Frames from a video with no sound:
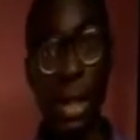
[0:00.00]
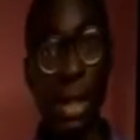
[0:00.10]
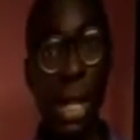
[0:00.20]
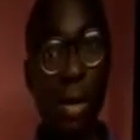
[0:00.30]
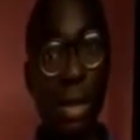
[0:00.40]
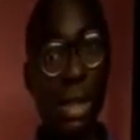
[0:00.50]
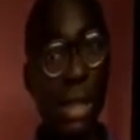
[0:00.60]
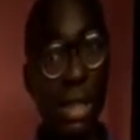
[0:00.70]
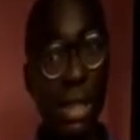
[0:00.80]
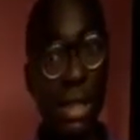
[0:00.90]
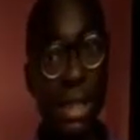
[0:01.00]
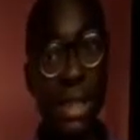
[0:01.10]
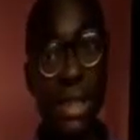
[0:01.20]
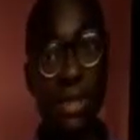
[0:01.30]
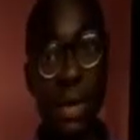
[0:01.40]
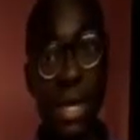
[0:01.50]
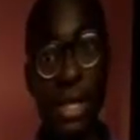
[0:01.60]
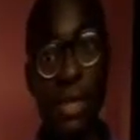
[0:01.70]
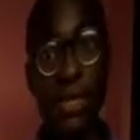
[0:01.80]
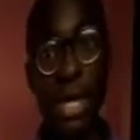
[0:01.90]
Now, this statistics divided
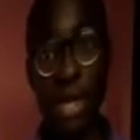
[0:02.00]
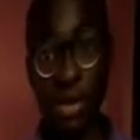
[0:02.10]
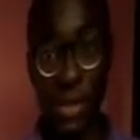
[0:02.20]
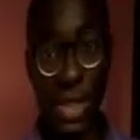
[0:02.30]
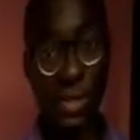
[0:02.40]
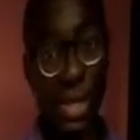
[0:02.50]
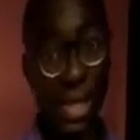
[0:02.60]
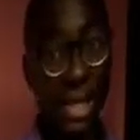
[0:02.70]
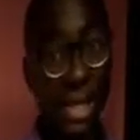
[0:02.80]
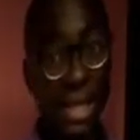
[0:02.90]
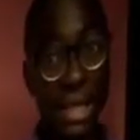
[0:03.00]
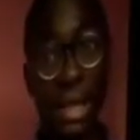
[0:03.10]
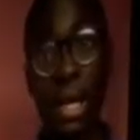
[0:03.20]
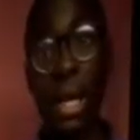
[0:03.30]
into measures of central tendency,